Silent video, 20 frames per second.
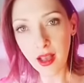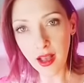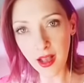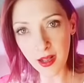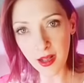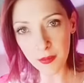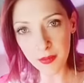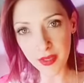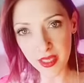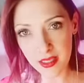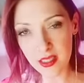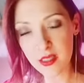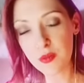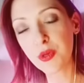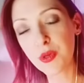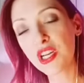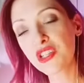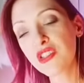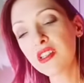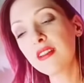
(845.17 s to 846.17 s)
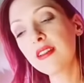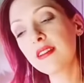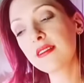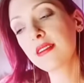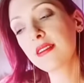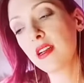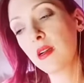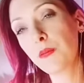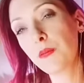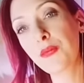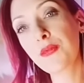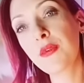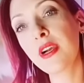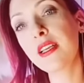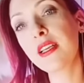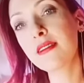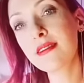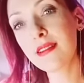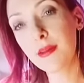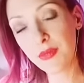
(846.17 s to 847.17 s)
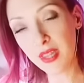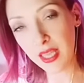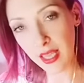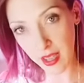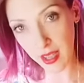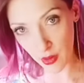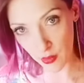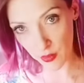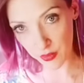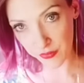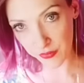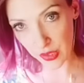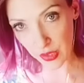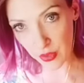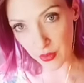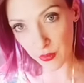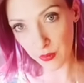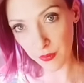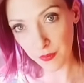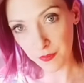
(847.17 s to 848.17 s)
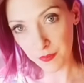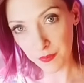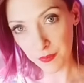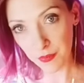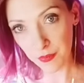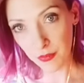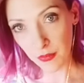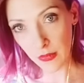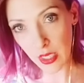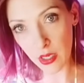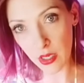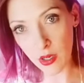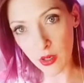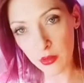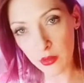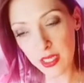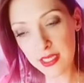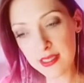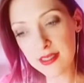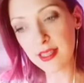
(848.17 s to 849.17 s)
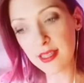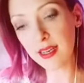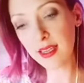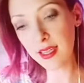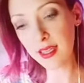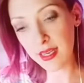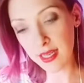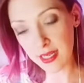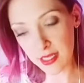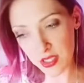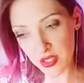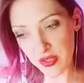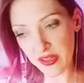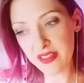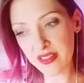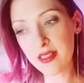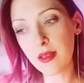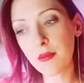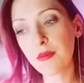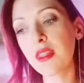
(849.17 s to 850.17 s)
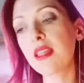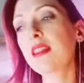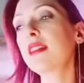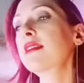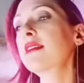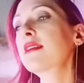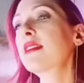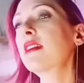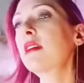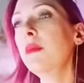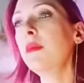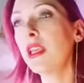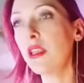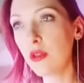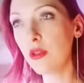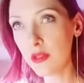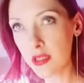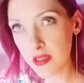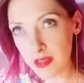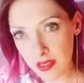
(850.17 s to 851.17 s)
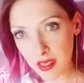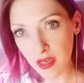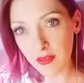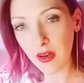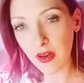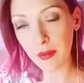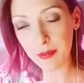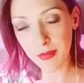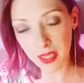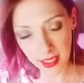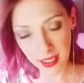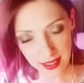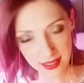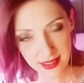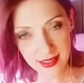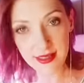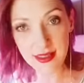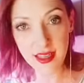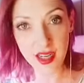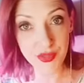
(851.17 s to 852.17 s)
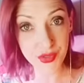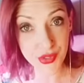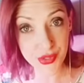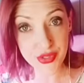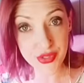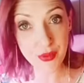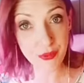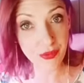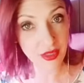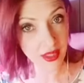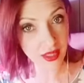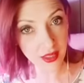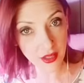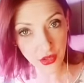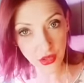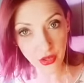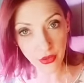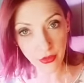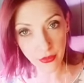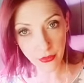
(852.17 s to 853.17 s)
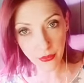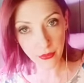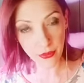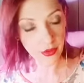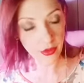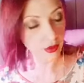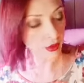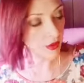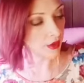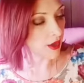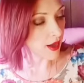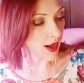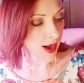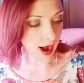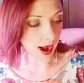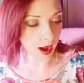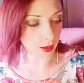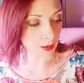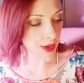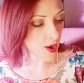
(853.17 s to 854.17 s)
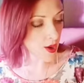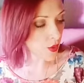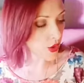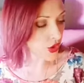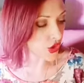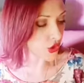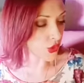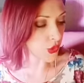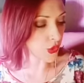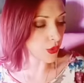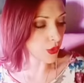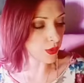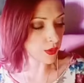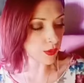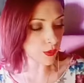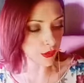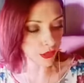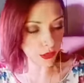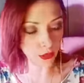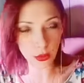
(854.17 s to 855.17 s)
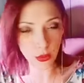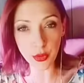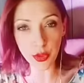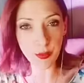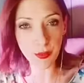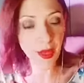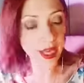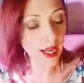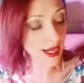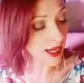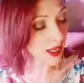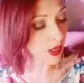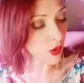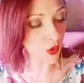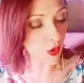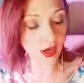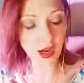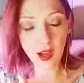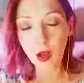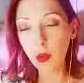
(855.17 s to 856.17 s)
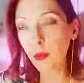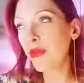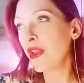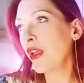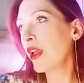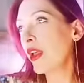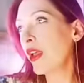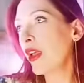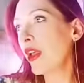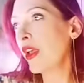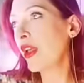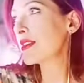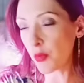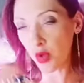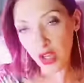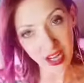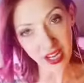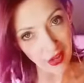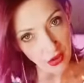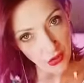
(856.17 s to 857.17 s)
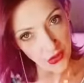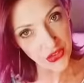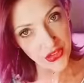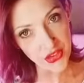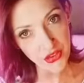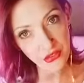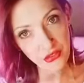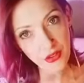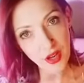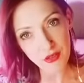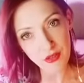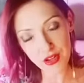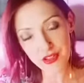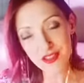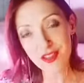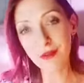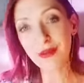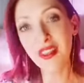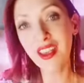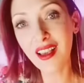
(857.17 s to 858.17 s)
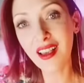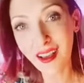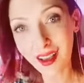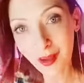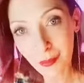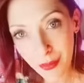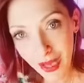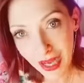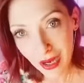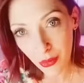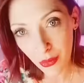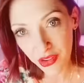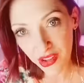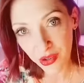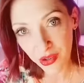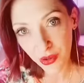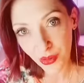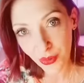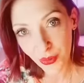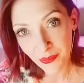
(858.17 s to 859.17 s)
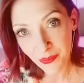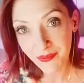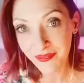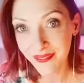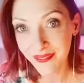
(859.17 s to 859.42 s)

um, expression that's going to bring something out of you. You know, that's going to connect you to something. That's going to make you discover. I'm getting discover something in you about you through your painting or help someone else discover something about you